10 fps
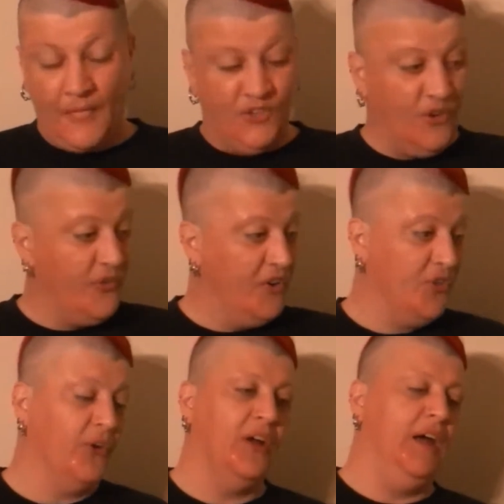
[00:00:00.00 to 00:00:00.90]
So far
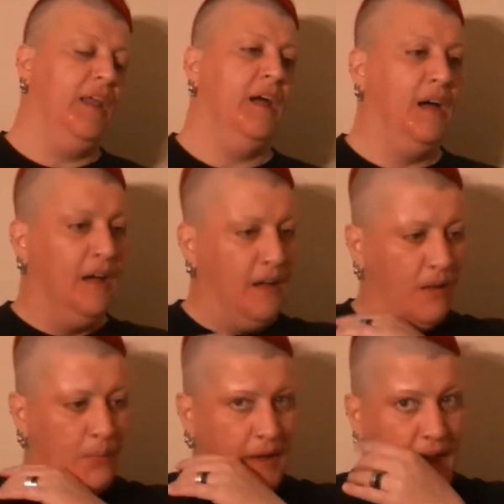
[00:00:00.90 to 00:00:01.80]
so good.
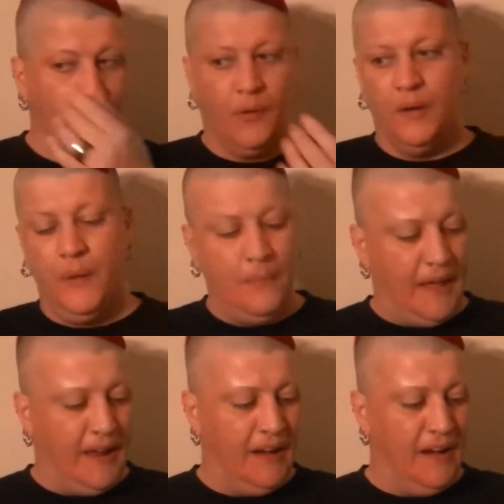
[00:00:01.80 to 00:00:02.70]
I am going to be
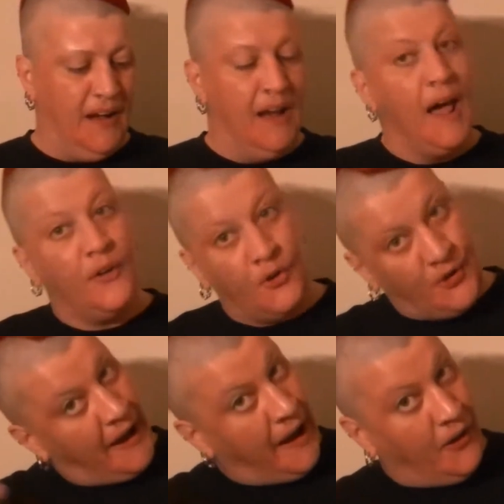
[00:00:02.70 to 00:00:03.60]
making another
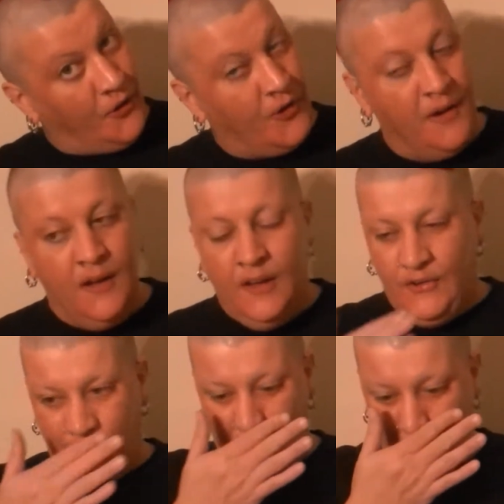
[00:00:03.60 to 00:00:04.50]
change
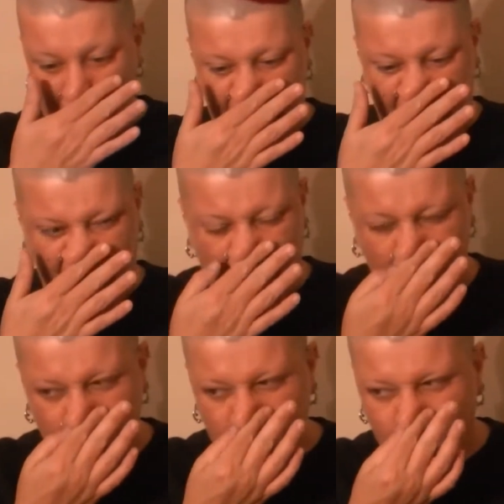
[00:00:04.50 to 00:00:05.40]
to my
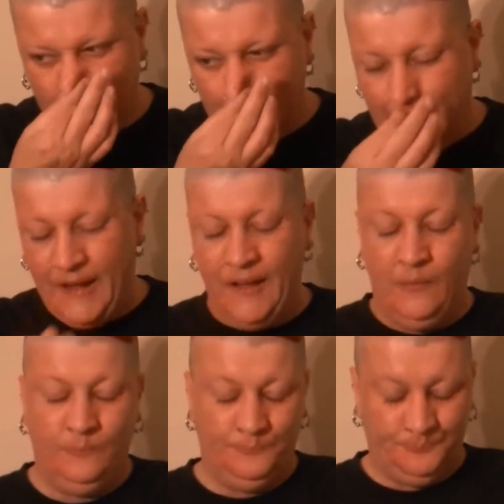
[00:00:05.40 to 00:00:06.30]
hair.
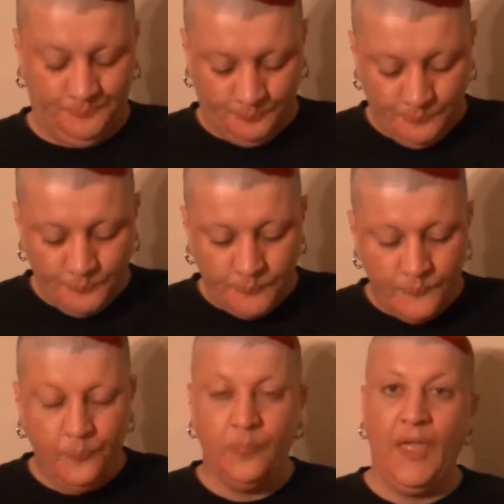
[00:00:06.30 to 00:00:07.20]

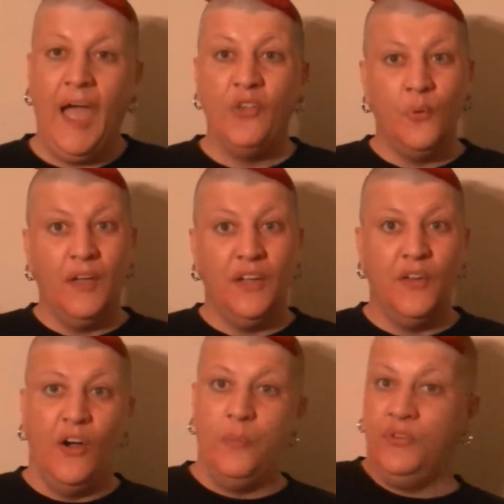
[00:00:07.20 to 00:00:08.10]
As well, you
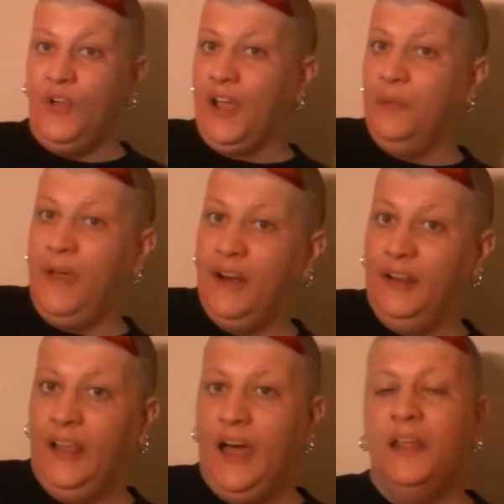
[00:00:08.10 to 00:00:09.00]
know, I've been talking about it a
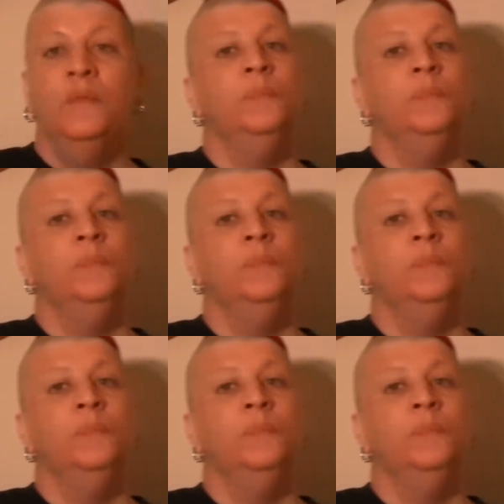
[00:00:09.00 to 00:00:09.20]
lot.